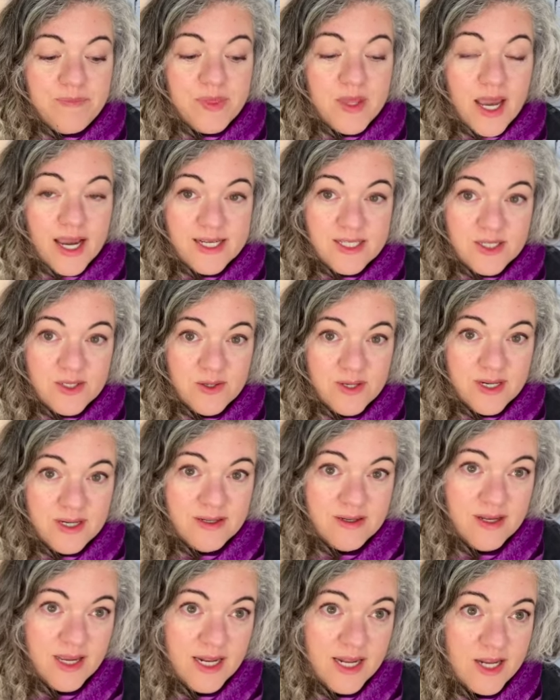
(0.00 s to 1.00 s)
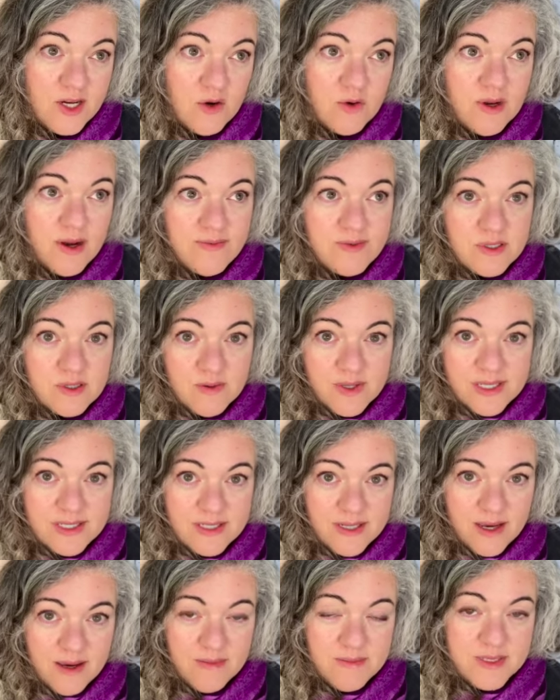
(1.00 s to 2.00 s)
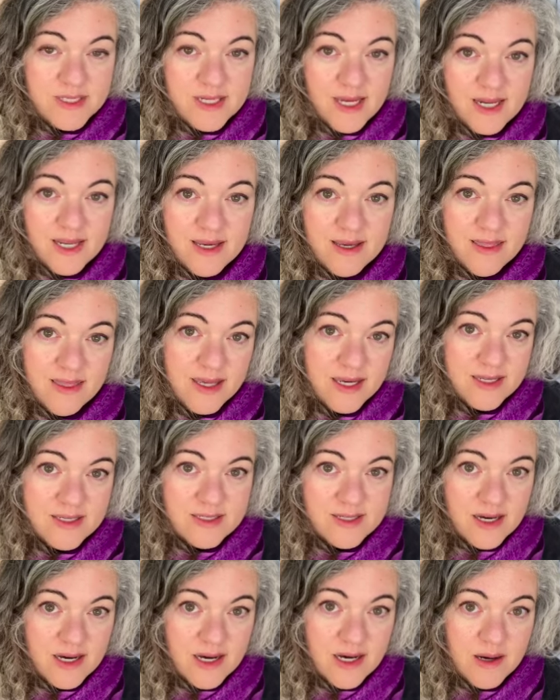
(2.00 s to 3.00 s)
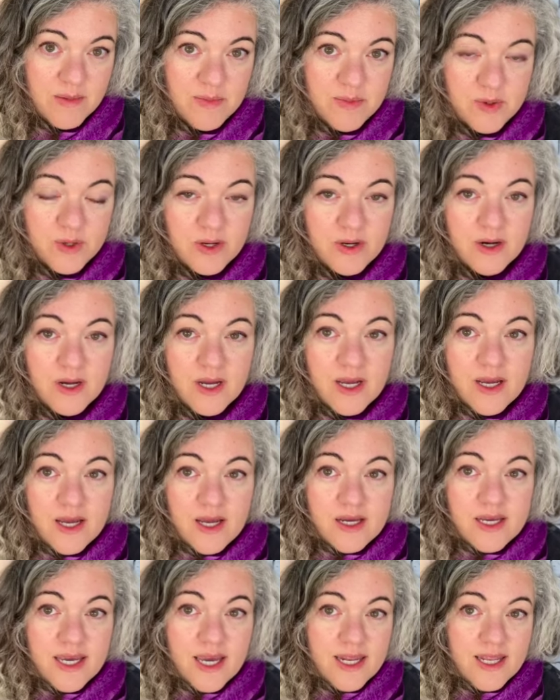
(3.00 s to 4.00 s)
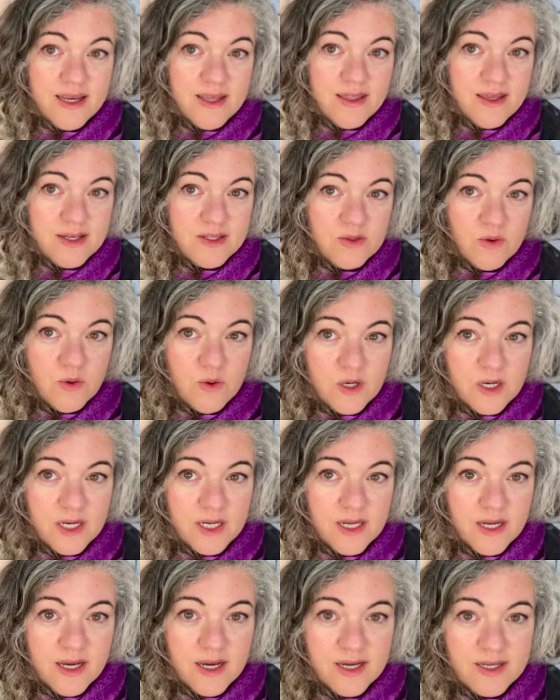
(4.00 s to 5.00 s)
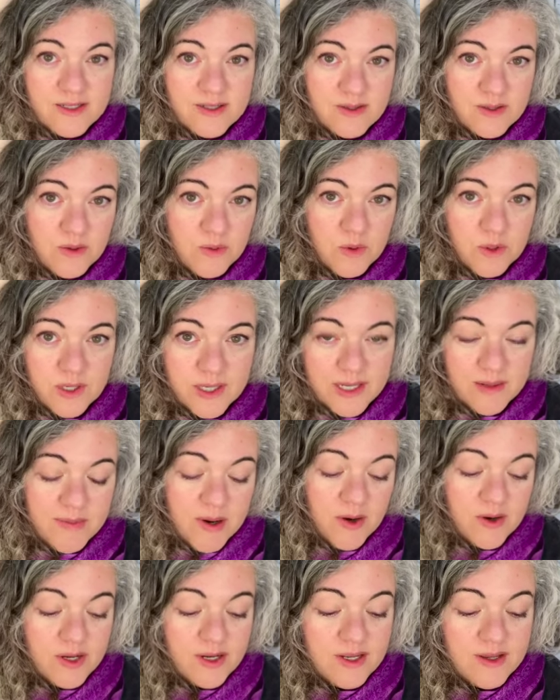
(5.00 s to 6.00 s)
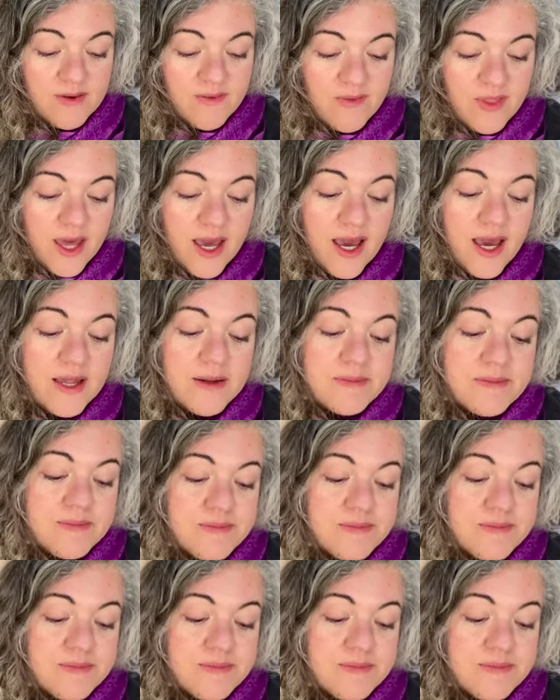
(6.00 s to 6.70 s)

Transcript: I do it. And I don't have to waste time setting things up or getting things organized or worrying about any of that.